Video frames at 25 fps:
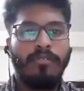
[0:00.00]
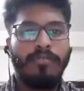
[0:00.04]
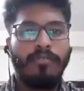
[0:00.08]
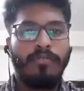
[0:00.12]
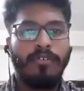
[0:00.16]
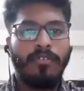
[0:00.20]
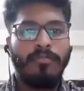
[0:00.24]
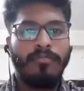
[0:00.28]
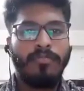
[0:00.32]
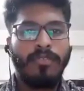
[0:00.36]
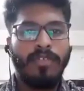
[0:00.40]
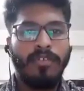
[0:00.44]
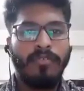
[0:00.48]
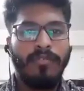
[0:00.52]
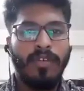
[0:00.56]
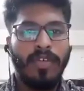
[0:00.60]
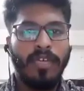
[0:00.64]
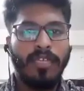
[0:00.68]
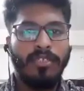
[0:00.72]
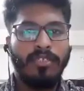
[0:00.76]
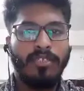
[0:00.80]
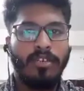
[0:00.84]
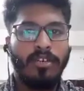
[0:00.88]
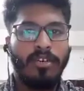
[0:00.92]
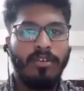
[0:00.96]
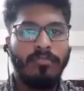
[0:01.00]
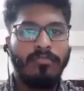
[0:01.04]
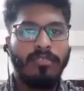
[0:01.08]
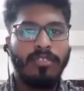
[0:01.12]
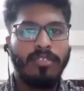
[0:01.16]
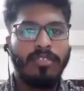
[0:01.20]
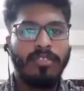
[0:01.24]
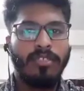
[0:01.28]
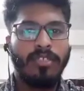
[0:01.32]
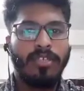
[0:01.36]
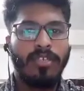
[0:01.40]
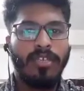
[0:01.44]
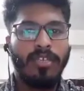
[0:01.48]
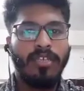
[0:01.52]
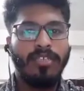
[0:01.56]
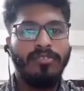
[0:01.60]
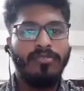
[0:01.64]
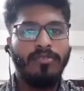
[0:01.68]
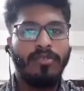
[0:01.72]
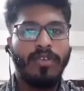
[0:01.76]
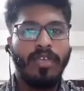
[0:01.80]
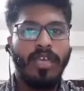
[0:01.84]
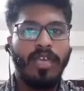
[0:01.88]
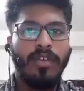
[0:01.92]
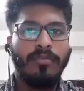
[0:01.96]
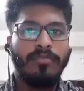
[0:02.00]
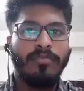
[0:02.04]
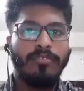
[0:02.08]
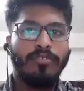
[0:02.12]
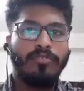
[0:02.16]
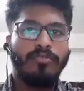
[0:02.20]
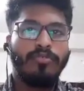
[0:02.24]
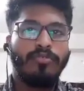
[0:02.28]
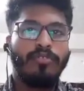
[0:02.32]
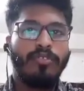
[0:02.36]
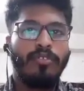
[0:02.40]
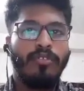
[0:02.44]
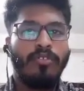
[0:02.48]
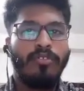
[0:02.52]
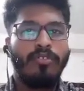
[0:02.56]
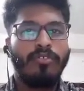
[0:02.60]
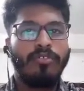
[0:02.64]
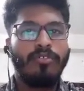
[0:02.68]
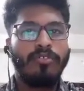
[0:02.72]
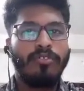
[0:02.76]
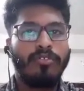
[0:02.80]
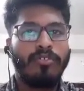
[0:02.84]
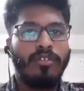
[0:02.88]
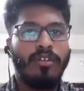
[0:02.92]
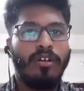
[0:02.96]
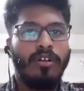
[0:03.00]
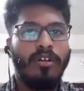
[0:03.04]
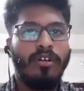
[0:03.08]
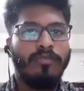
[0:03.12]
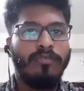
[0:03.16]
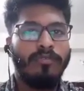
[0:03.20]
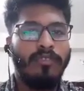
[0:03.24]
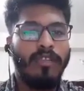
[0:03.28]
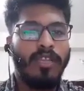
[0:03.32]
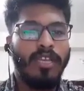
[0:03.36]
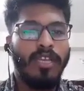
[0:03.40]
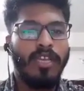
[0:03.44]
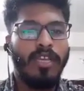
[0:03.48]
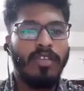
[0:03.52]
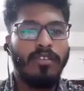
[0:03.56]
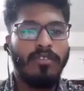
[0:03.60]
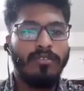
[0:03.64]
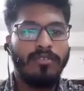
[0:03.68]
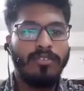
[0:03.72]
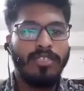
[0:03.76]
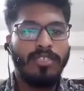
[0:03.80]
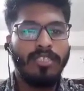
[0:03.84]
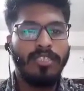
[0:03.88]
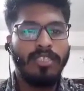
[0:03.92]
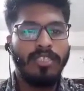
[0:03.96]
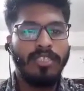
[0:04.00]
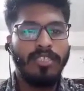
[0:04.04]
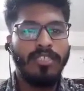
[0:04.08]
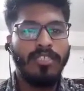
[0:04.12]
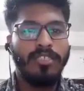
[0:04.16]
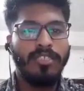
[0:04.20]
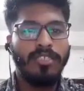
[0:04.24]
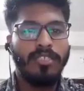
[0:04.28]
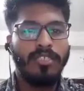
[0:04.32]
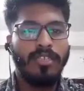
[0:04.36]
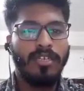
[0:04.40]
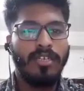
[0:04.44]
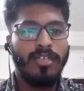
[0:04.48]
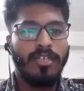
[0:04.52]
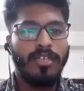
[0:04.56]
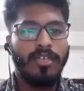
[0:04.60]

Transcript: From the fact of this case, we have two core of legal questions.